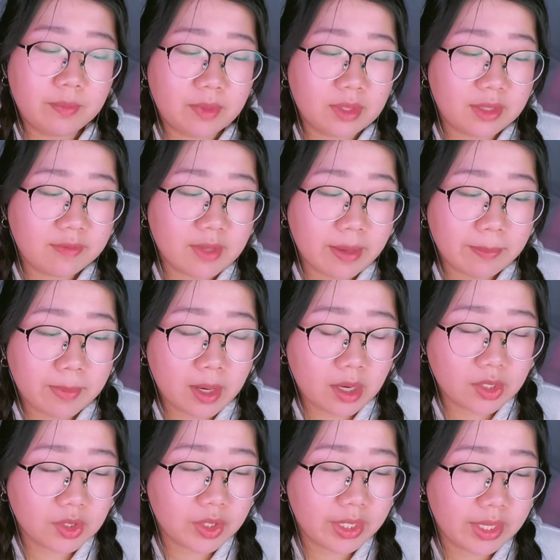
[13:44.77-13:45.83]
You believe that
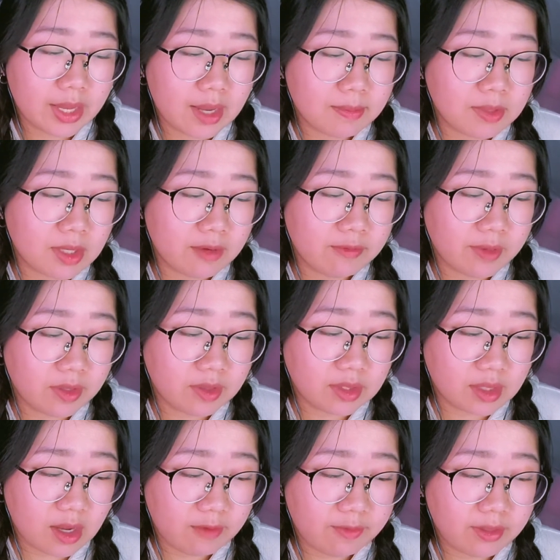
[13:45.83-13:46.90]
pondering abstract
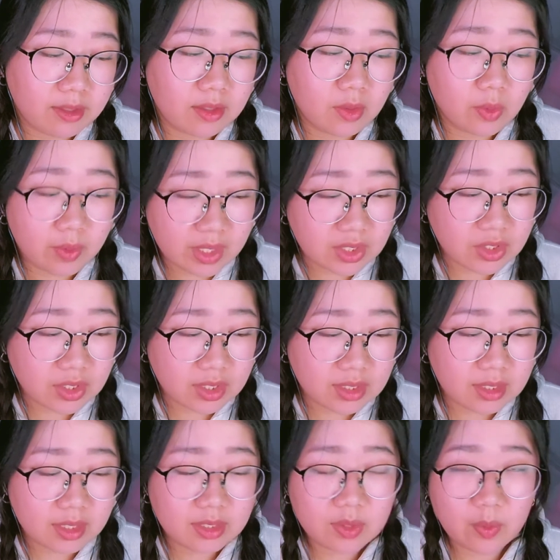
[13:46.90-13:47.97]
philosophical
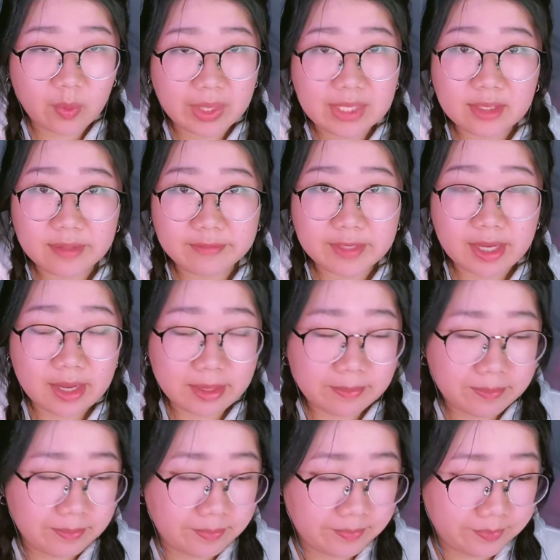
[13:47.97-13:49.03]
questions is a waste of
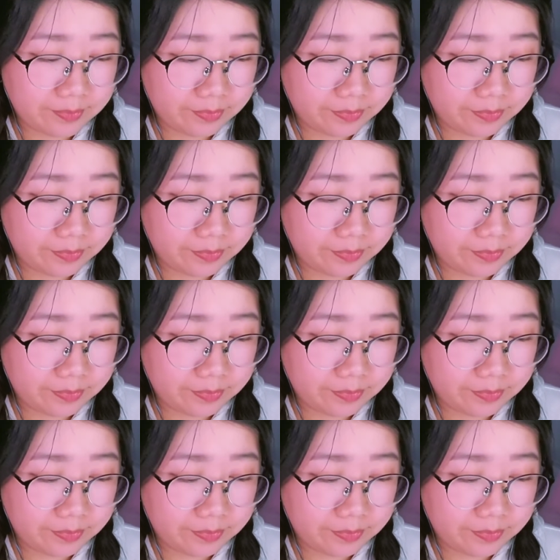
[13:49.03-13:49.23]
time.